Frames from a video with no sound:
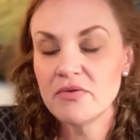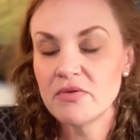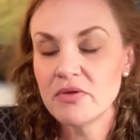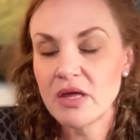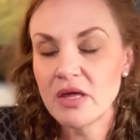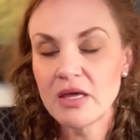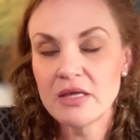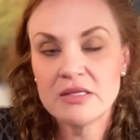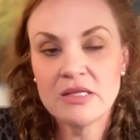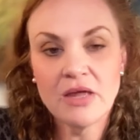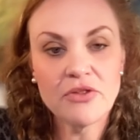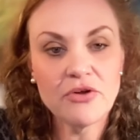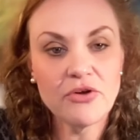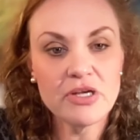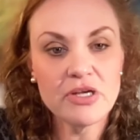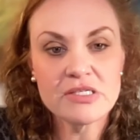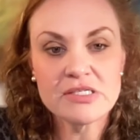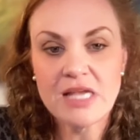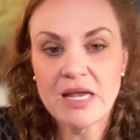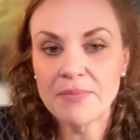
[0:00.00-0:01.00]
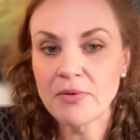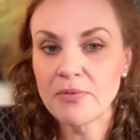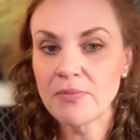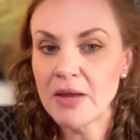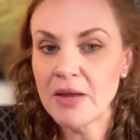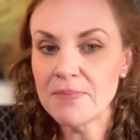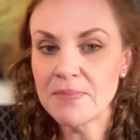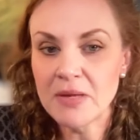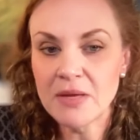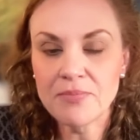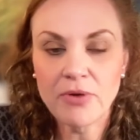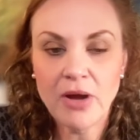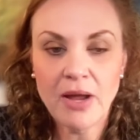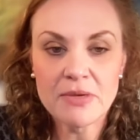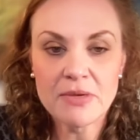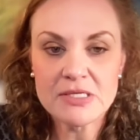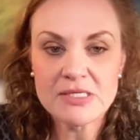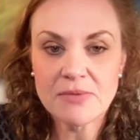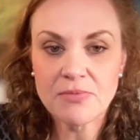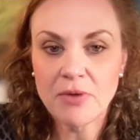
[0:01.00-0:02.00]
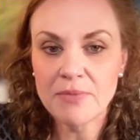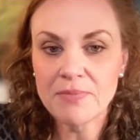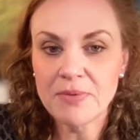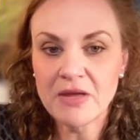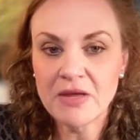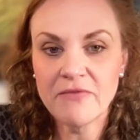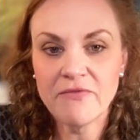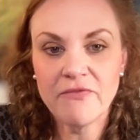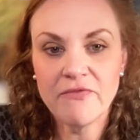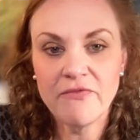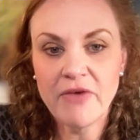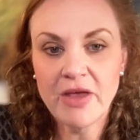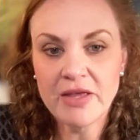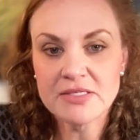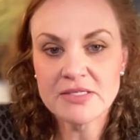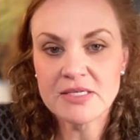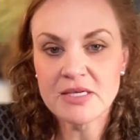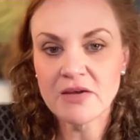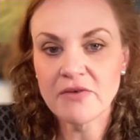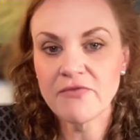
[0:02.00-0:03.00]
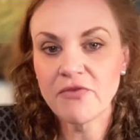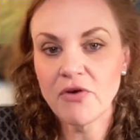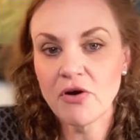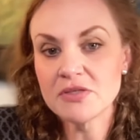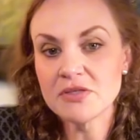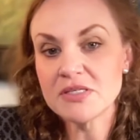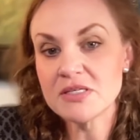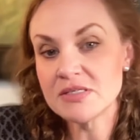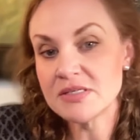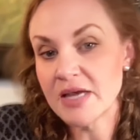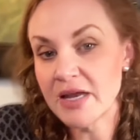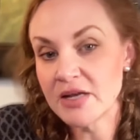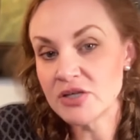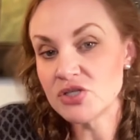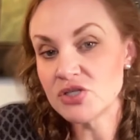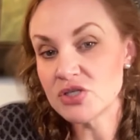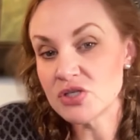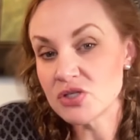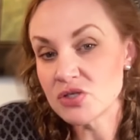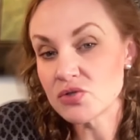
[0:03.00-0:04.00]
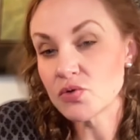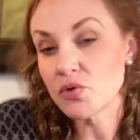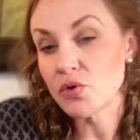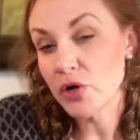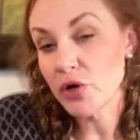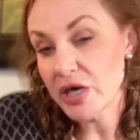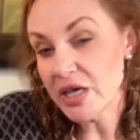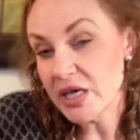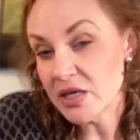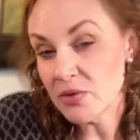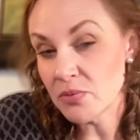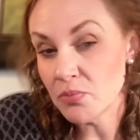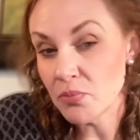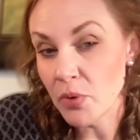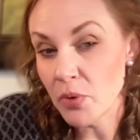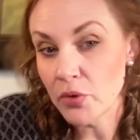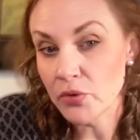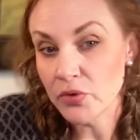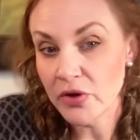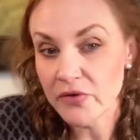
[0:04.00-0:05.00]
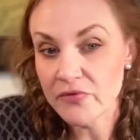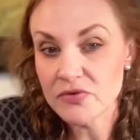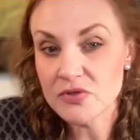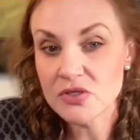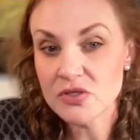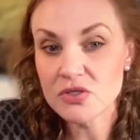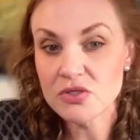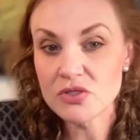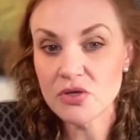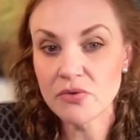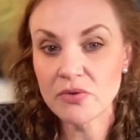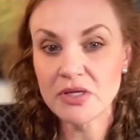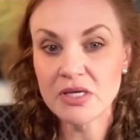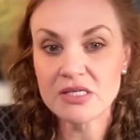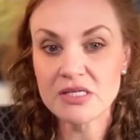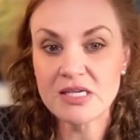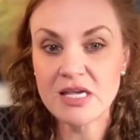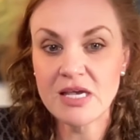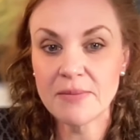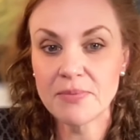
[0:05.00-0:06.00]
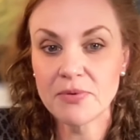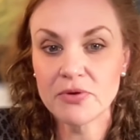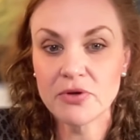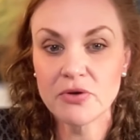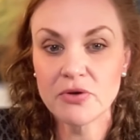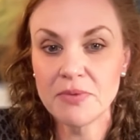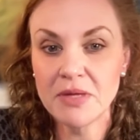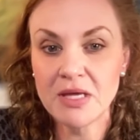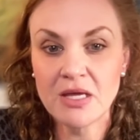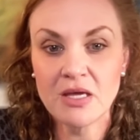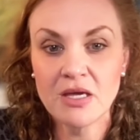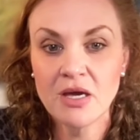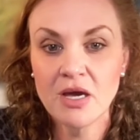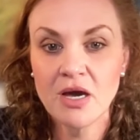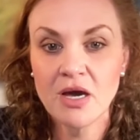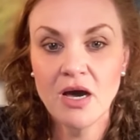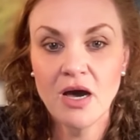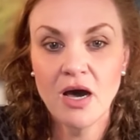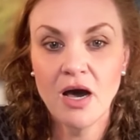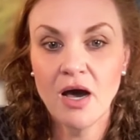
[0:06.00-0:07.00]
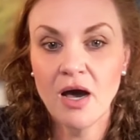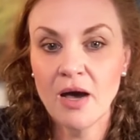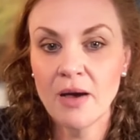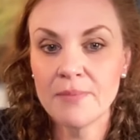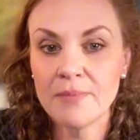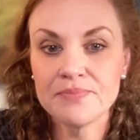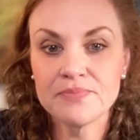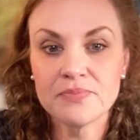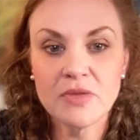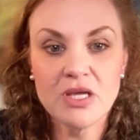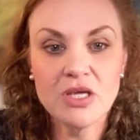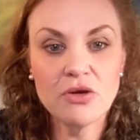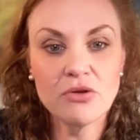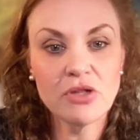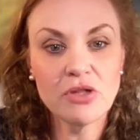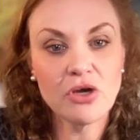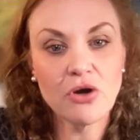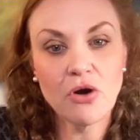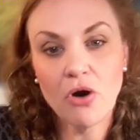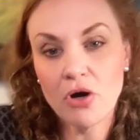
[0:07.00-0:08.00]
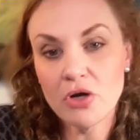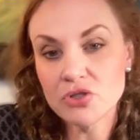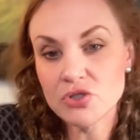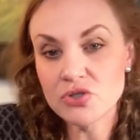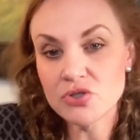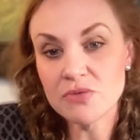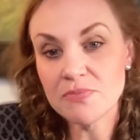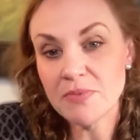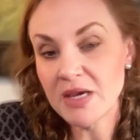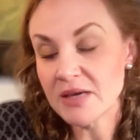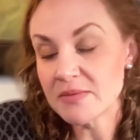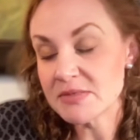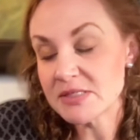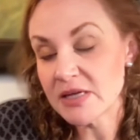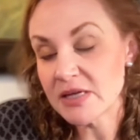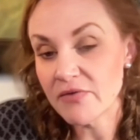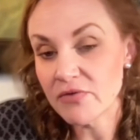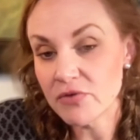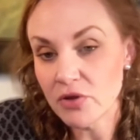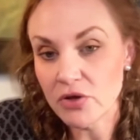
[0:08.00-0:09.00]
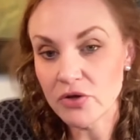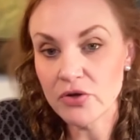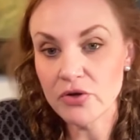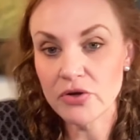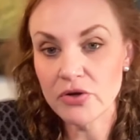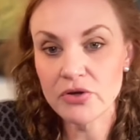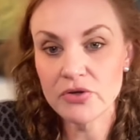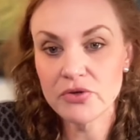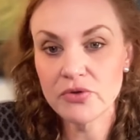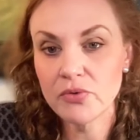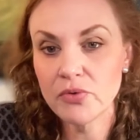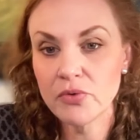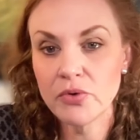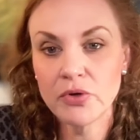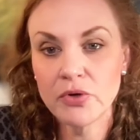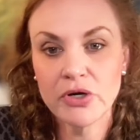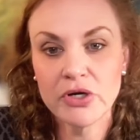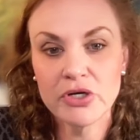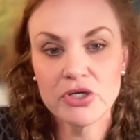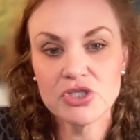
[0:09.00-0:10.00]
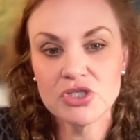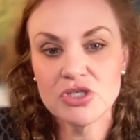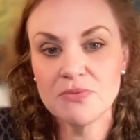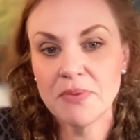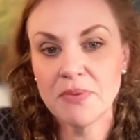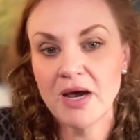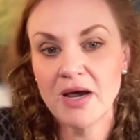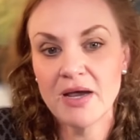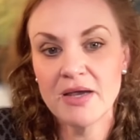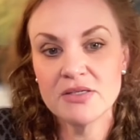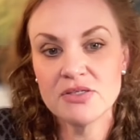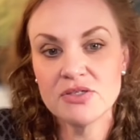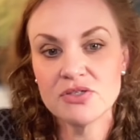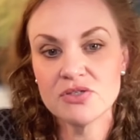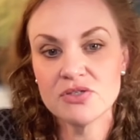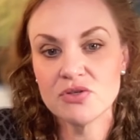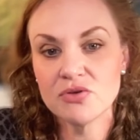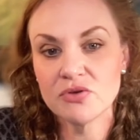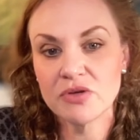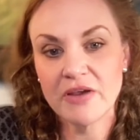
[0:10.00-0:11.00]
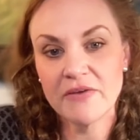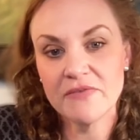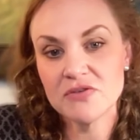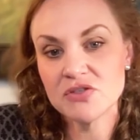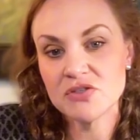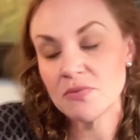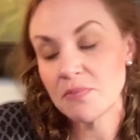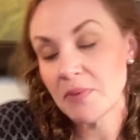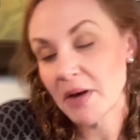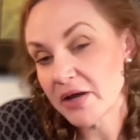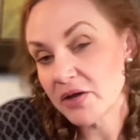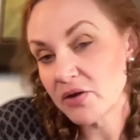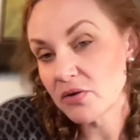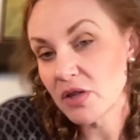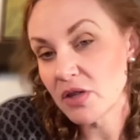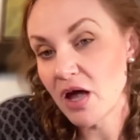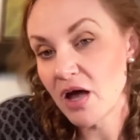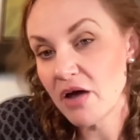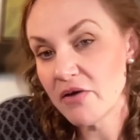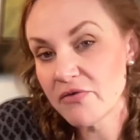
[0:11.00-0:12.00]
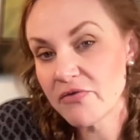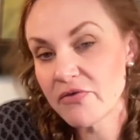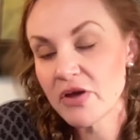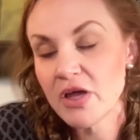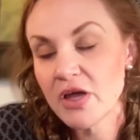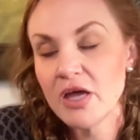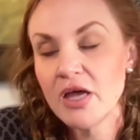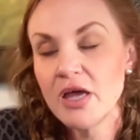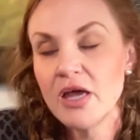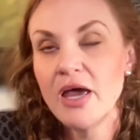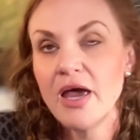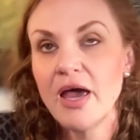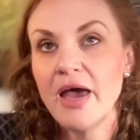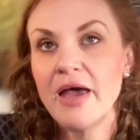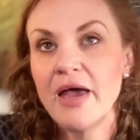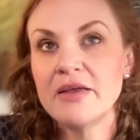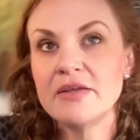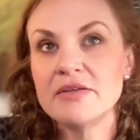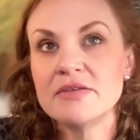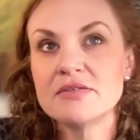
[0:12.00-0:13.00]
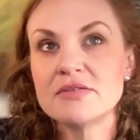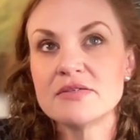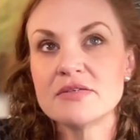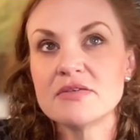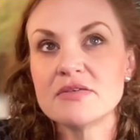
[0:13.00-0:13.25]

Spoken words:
another example might be, a prime example might be inventing false intentions or hidden motives. So an example could be, he only calls you to make himself look good, or she buys you gifts to buy your love. And